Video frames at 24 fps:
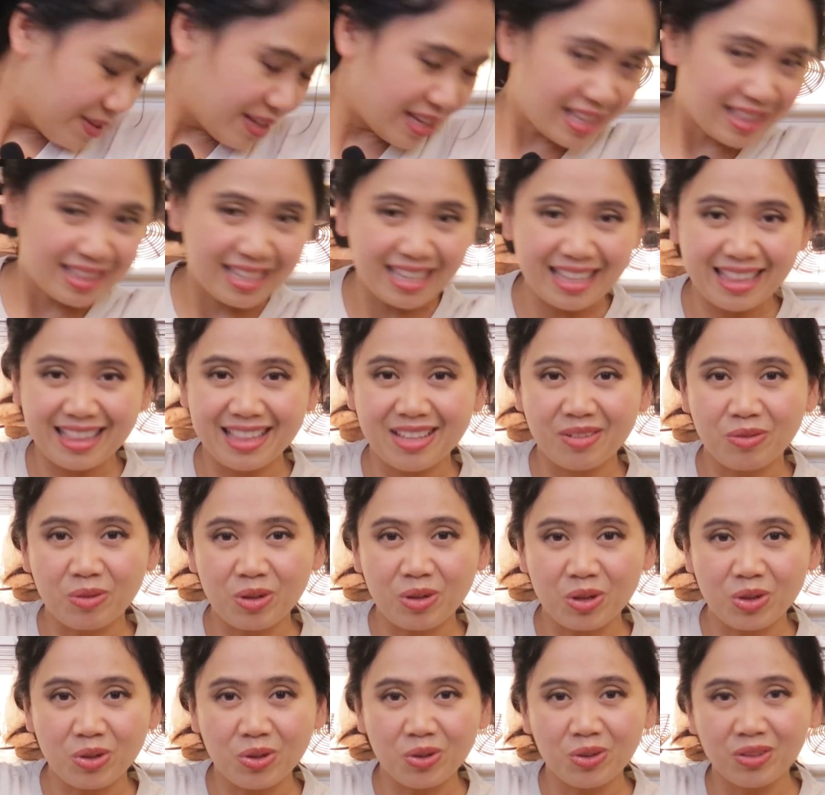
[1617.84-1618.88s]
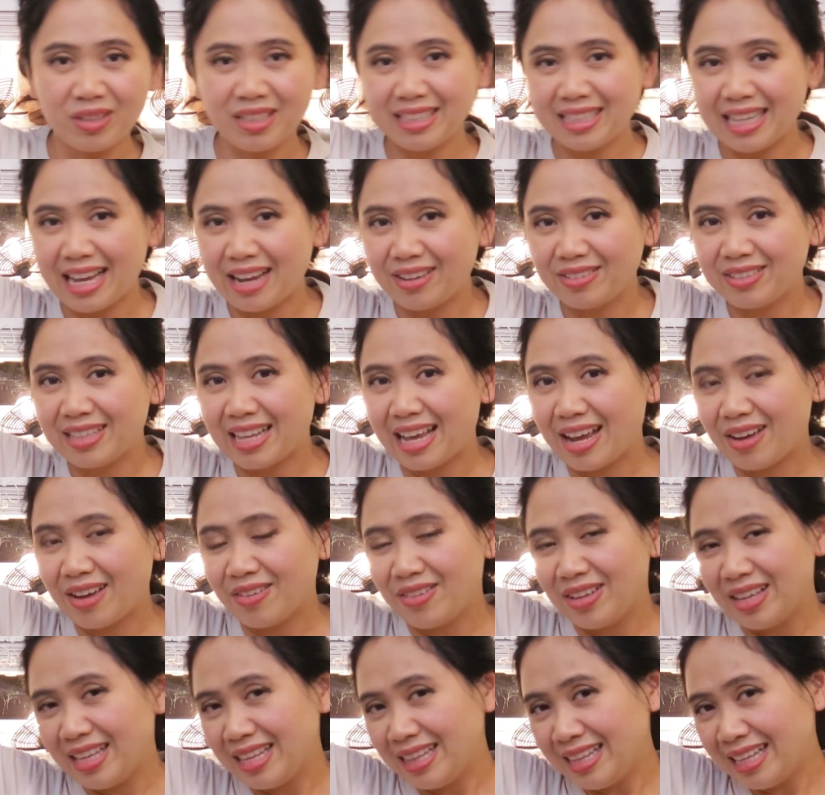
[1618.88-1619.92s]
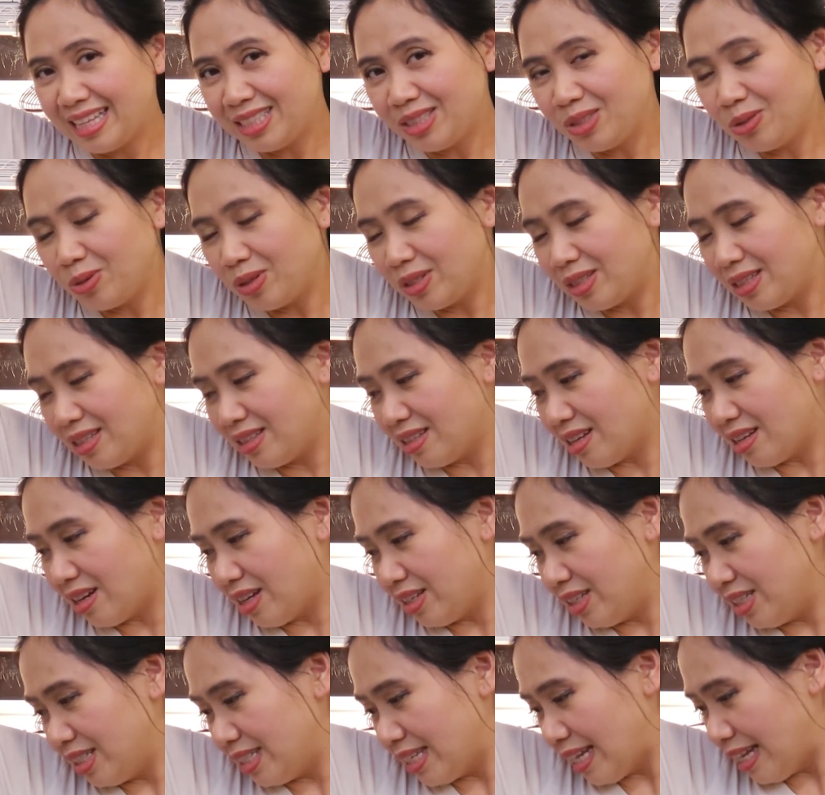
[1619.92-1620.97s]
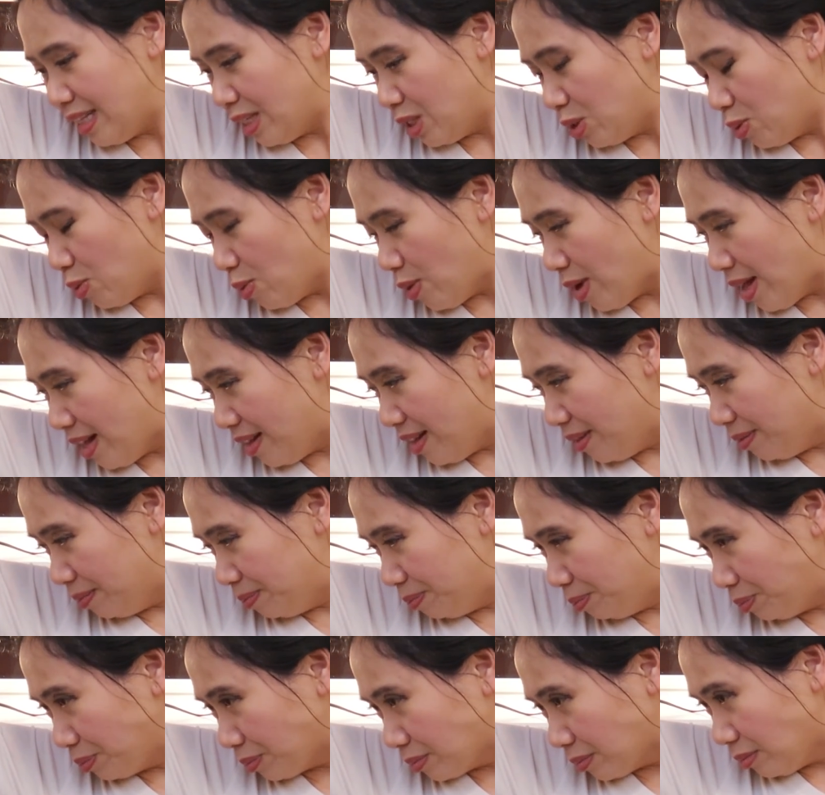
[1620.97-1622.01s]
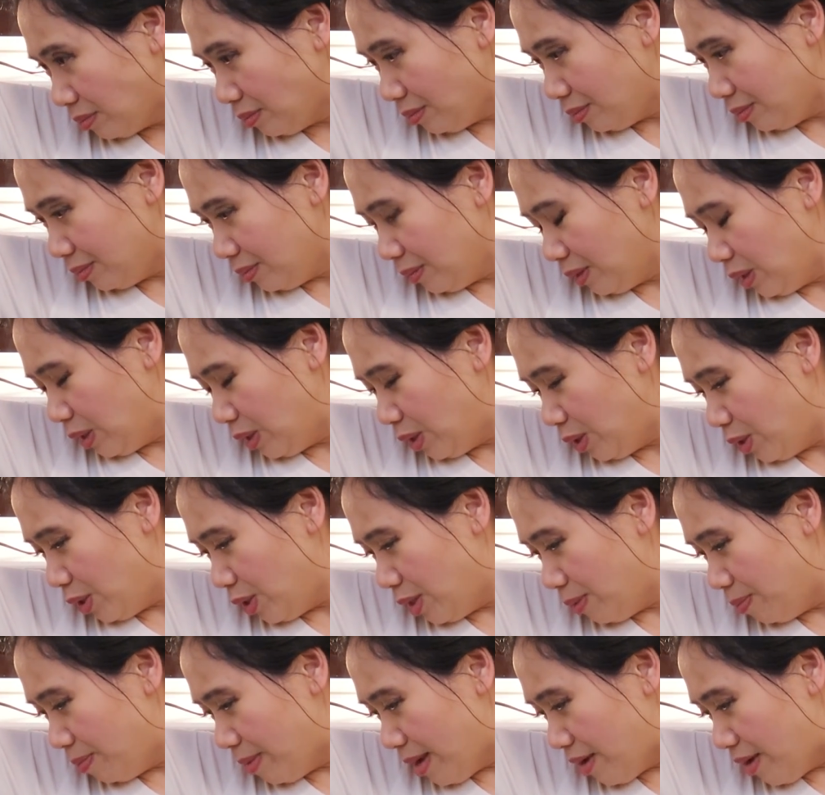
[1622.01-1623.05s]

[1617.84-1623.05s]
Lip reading: And then we're cooling down now. Let's do it on the other side as well, to keep